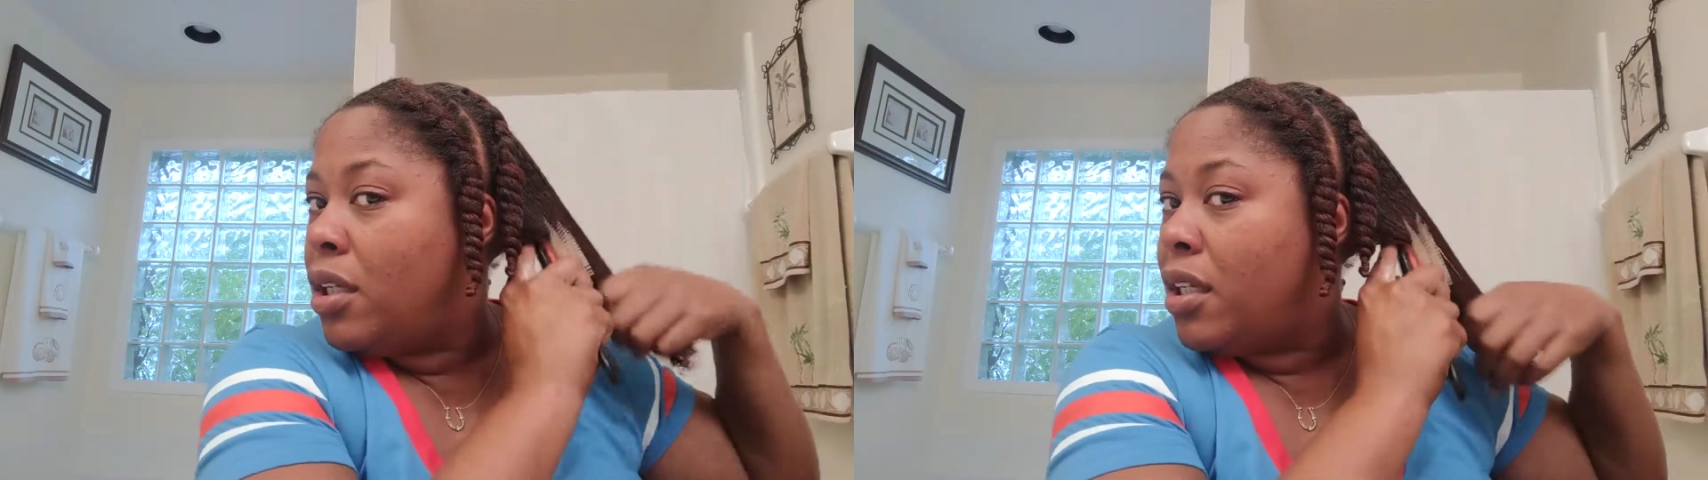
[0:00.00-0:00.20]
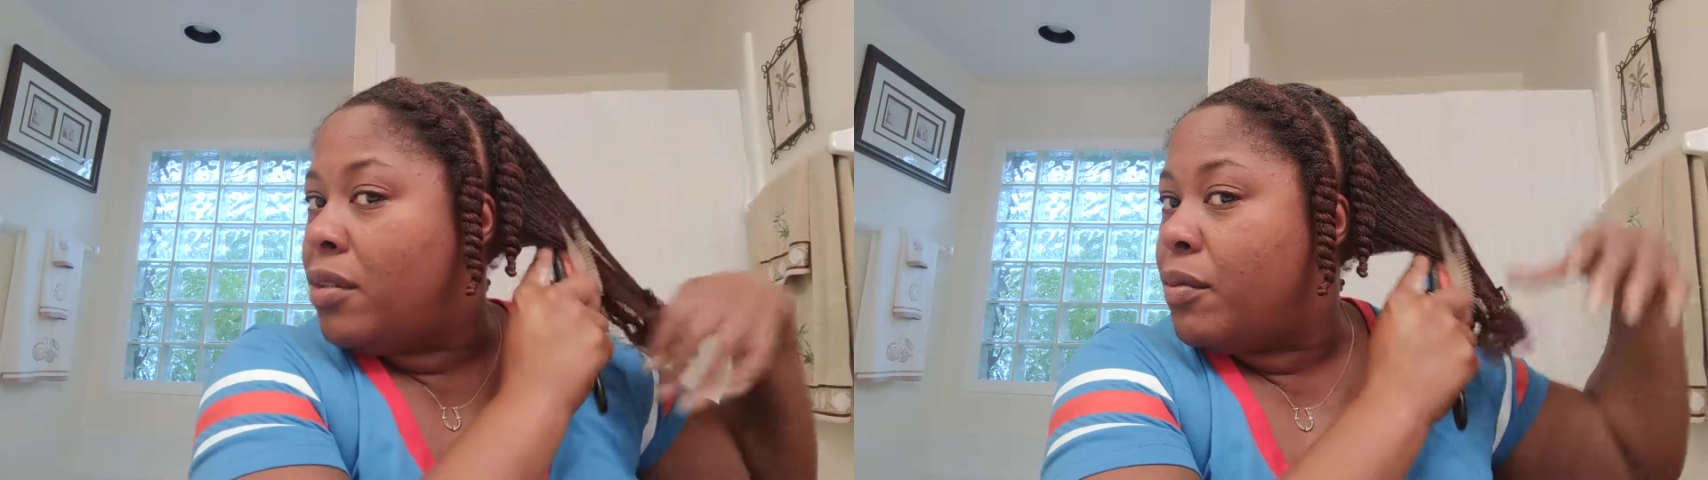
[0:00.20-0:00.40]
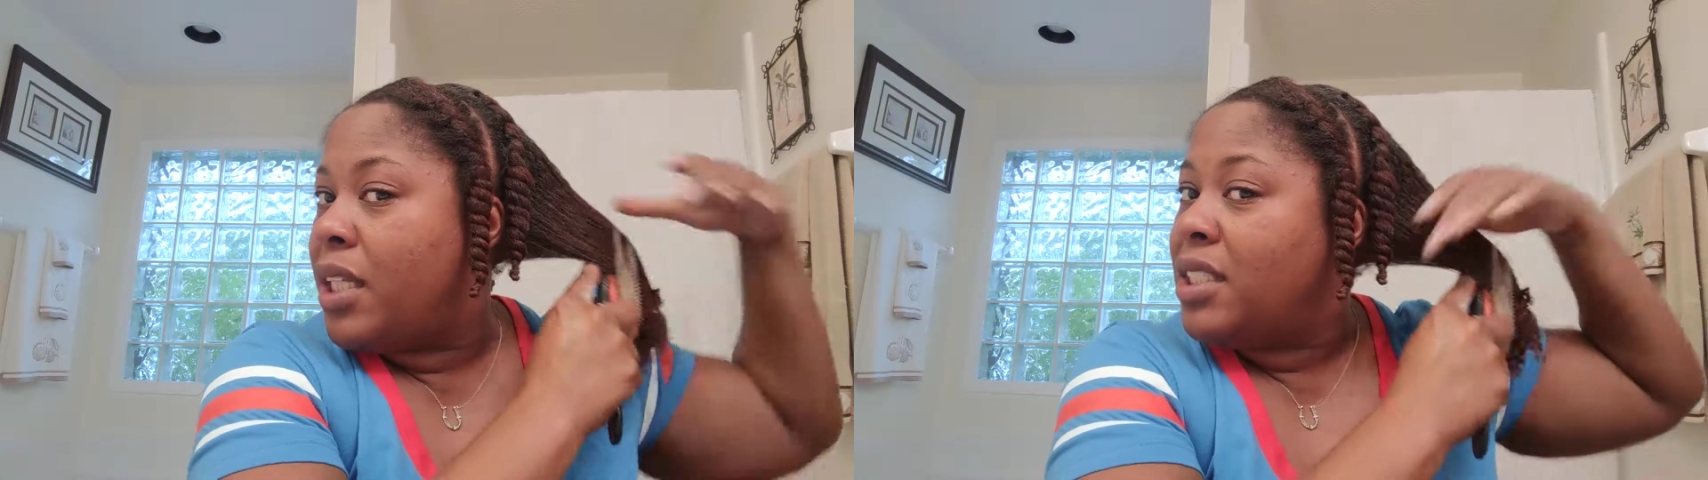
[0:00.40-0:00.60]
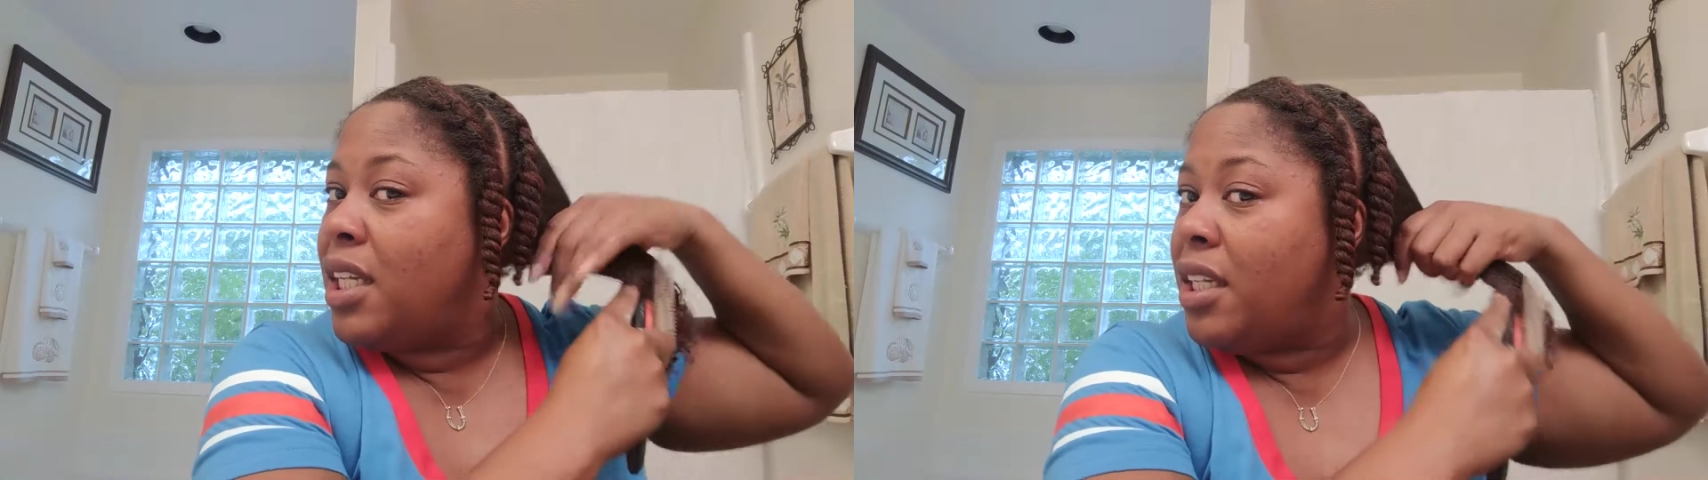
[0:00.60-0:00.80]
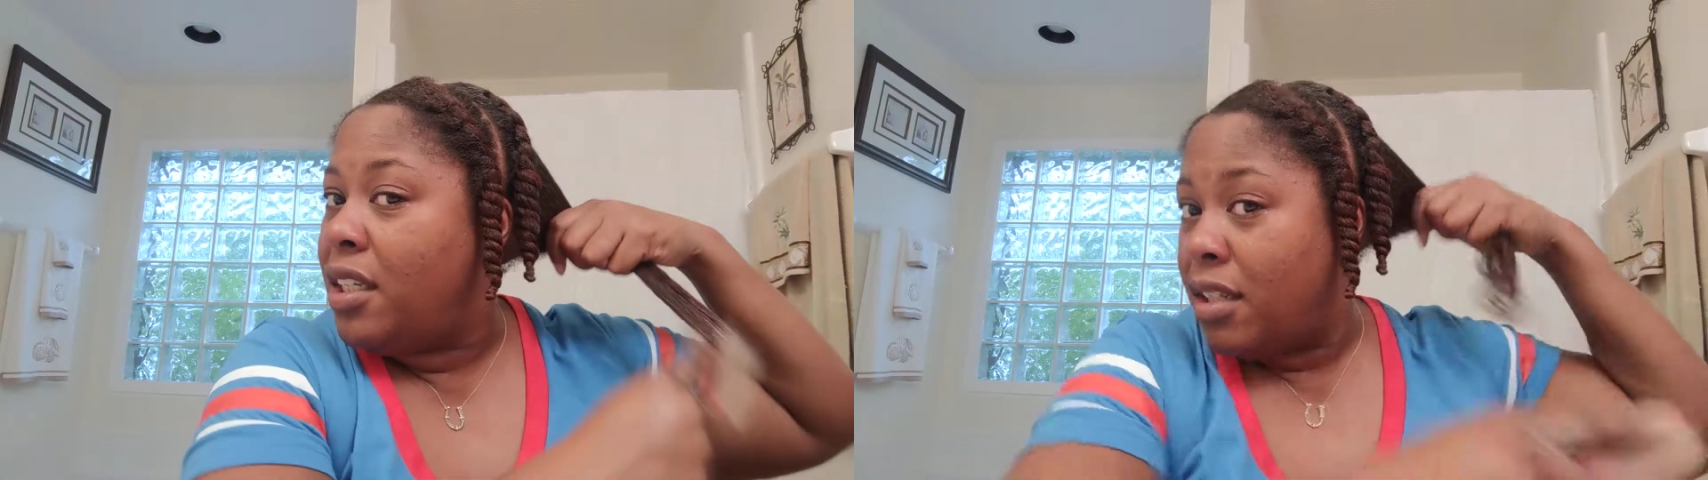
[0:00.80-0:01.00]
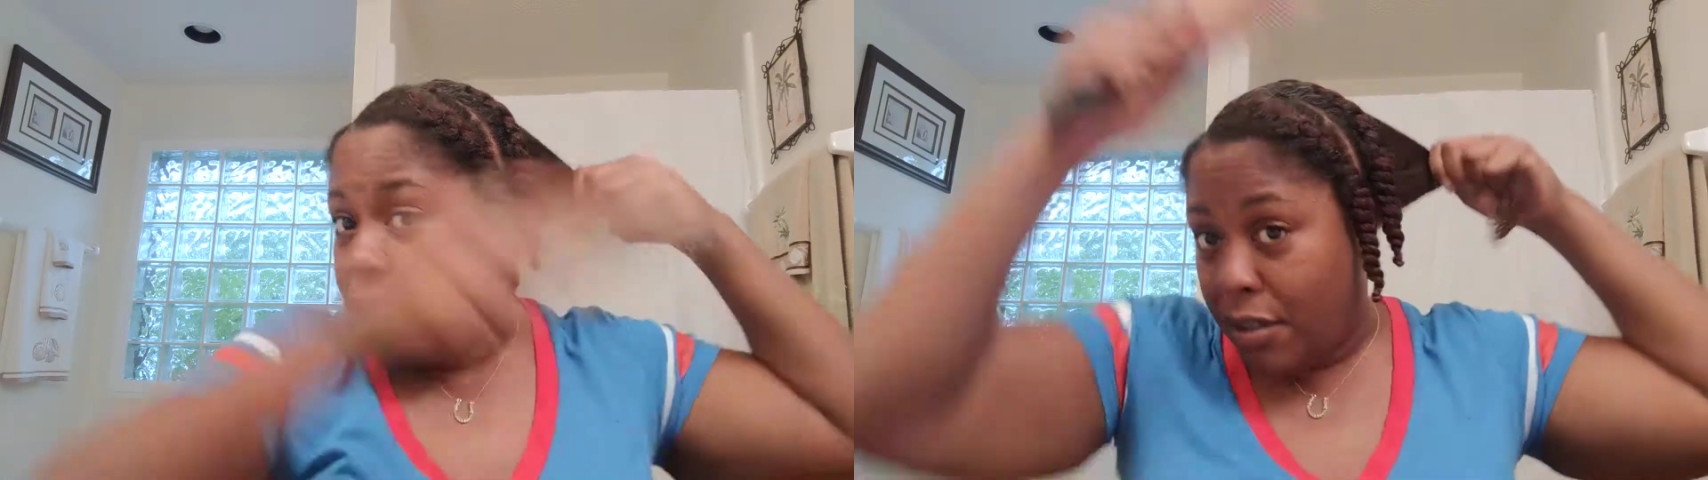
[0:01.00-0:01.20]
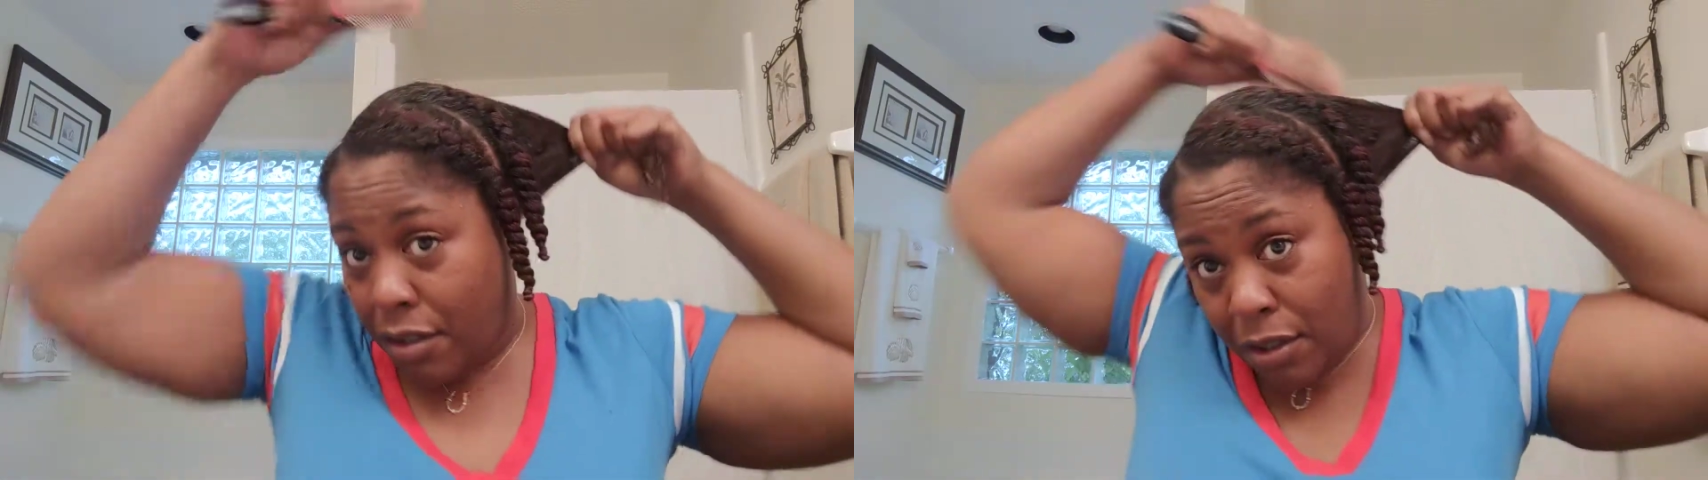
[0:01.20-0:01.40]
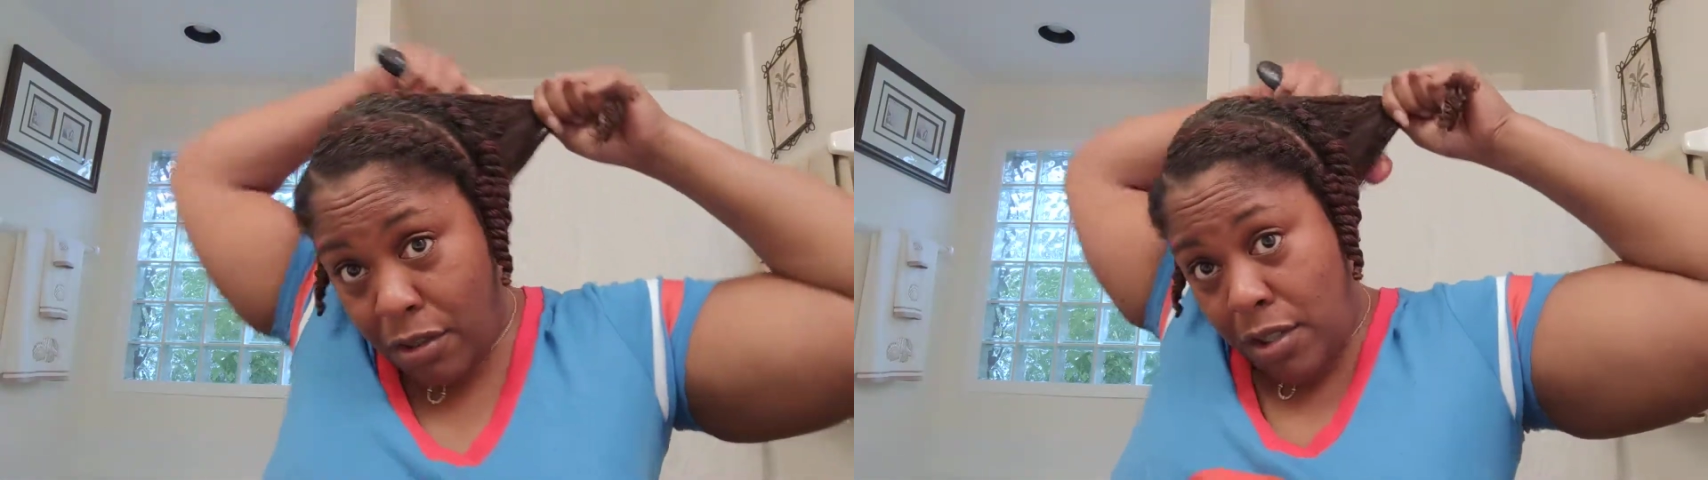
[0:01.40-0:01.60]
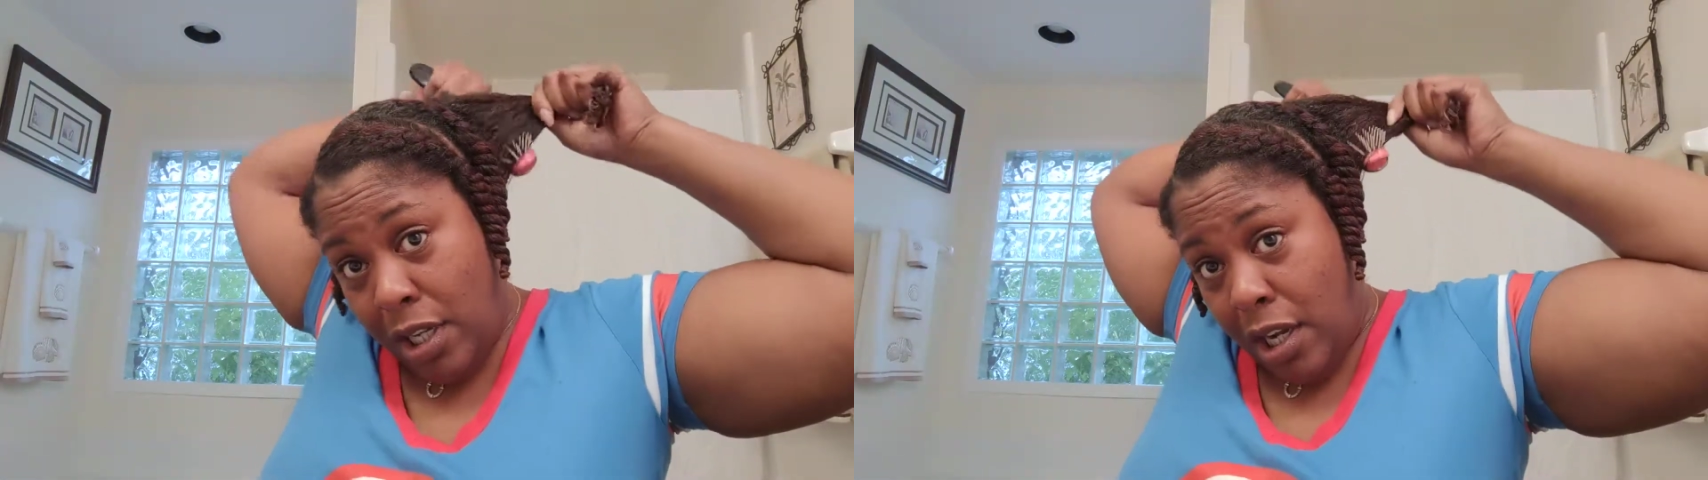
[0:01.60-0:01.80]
And as any other curly